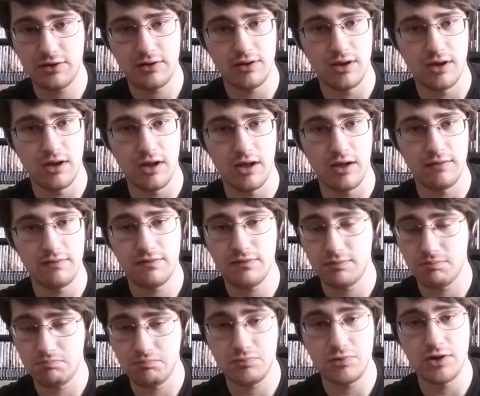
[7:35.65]
It's
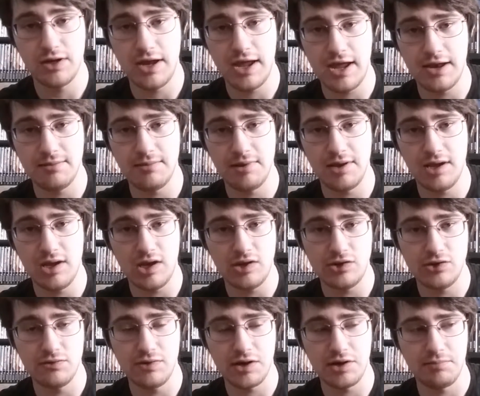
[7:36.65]
a good anime. I
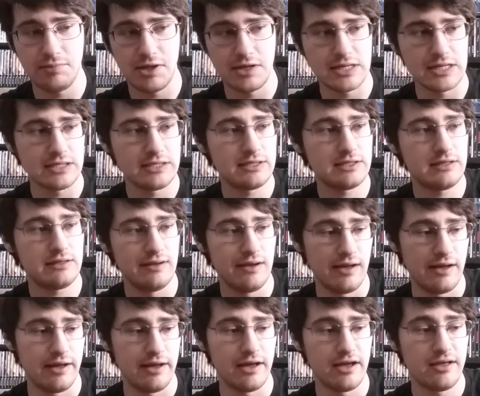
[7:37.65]
do recommend it.
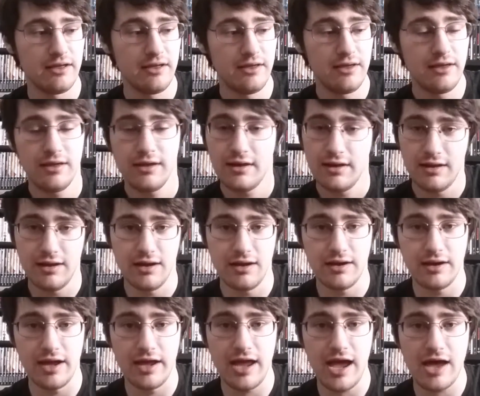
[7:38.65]

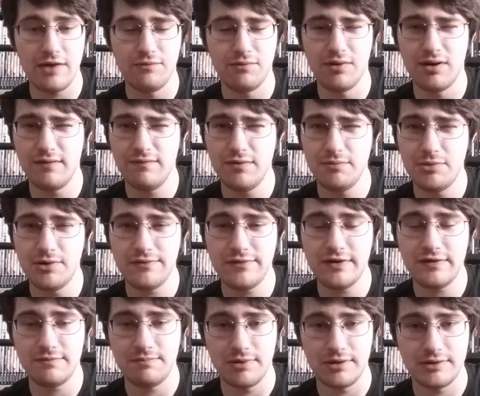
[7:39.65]
And I had one of the
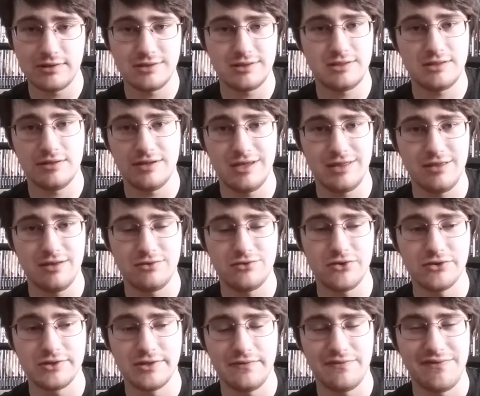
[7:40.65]
movies, but to get the
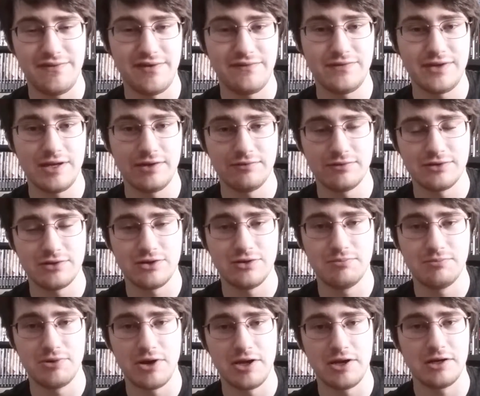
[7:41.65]
trilogy for $15 was a
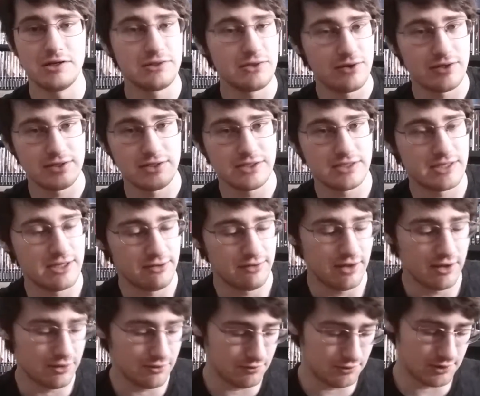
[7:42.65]
no-brainer, so I could just sell
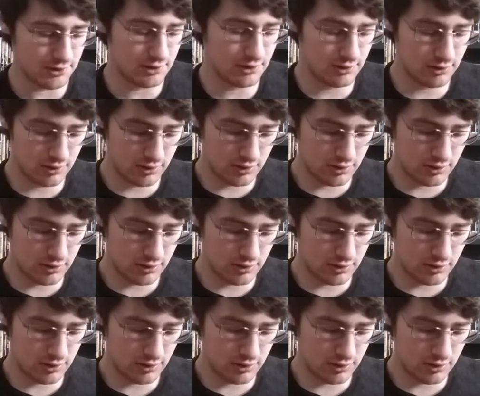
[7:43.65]
the other one.